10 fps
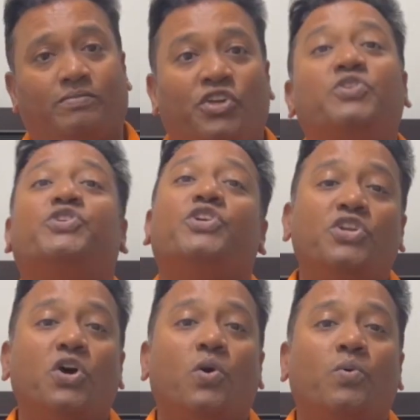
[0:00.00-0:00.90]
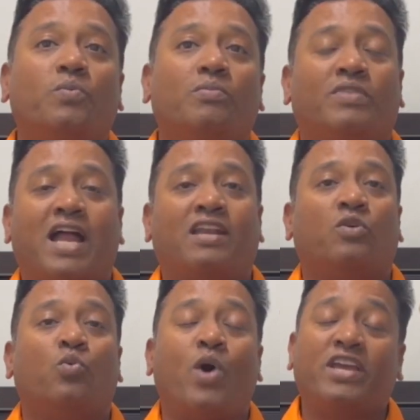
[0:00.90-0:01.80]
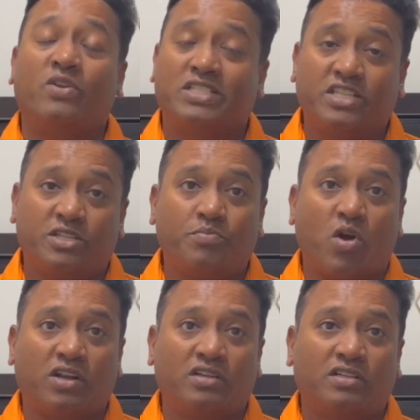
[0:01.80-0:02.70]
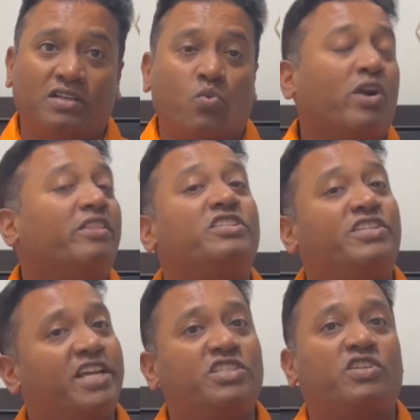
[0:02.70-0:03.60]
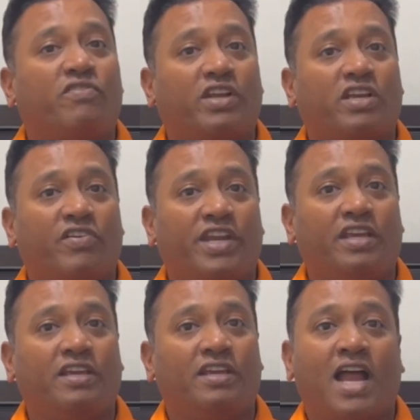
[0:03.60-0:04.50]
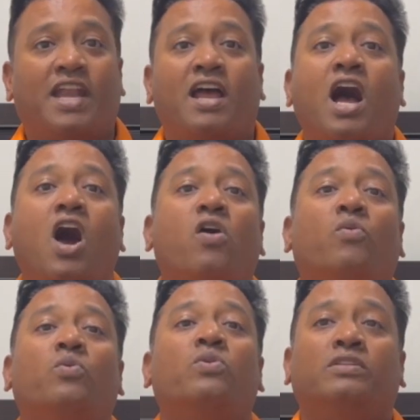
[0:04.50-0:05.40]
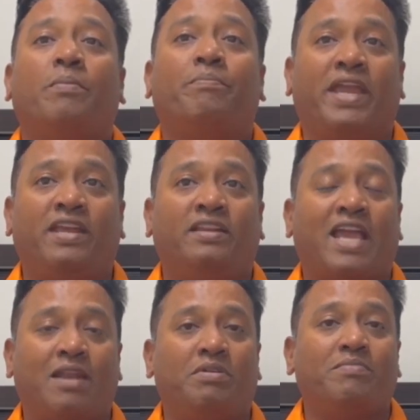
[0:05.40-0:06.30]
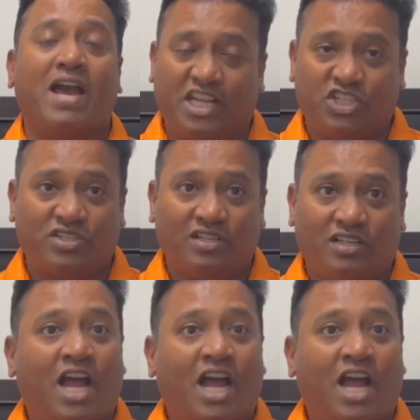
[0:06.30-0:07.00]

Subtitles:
You should know that why rest is important, what are the stages of recovery, and how the pain can be managed.